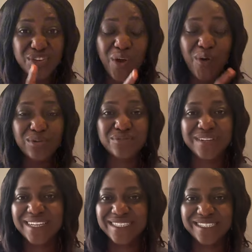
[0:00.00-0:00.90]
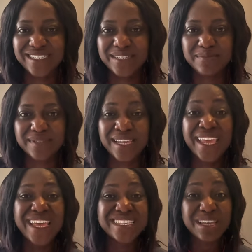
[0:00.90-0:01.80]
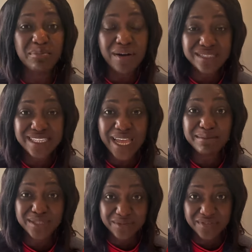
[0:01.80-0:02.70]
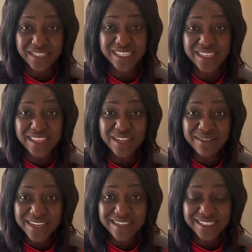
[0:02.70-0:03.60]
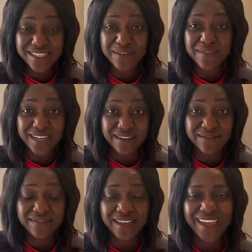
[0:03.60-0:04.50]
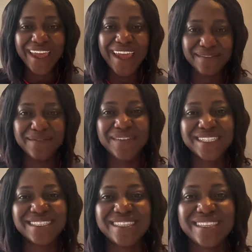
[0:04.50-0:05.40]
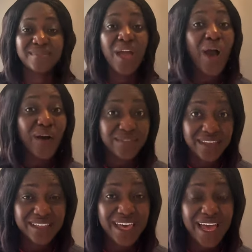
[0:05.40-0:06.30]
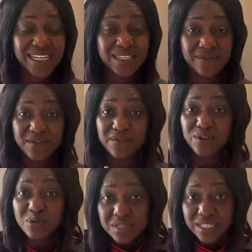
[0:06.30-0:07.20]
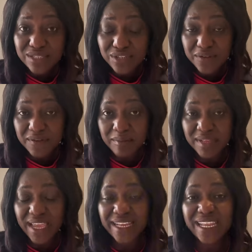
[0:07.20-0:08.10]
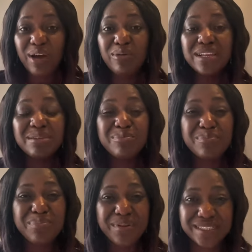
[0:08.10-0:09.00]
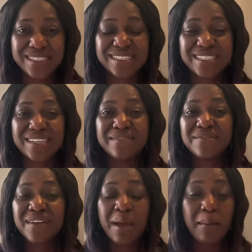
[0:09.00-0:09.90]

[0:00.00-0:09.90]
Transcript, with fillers: your own relationships. It's about time to create a new legacy of love and faith. On the other hand, if you've looked into your family and there are only positive